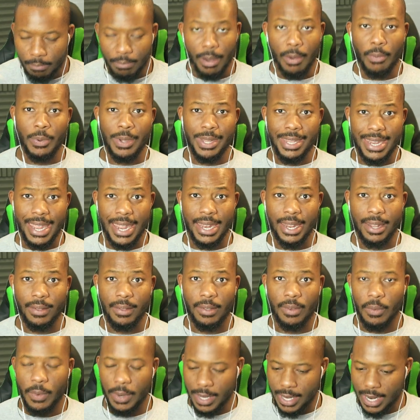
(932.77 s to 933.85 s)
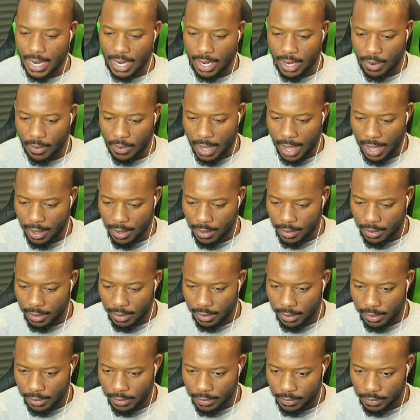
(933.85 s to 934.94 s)
But we did it. We did it, okay?
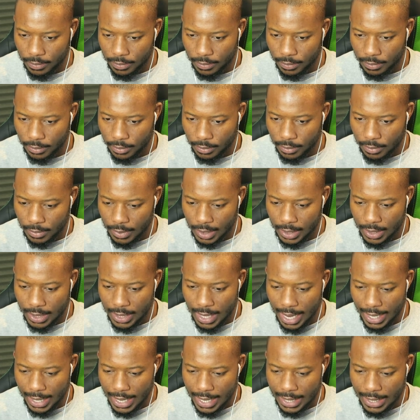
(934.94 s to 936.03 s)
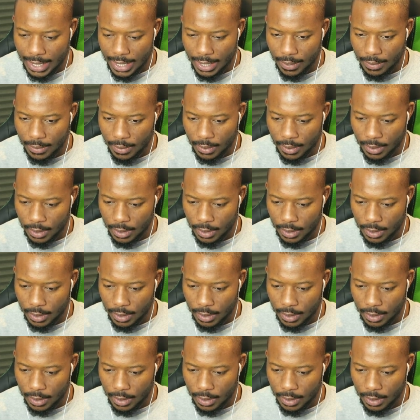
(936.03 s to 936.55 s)
It's not easy.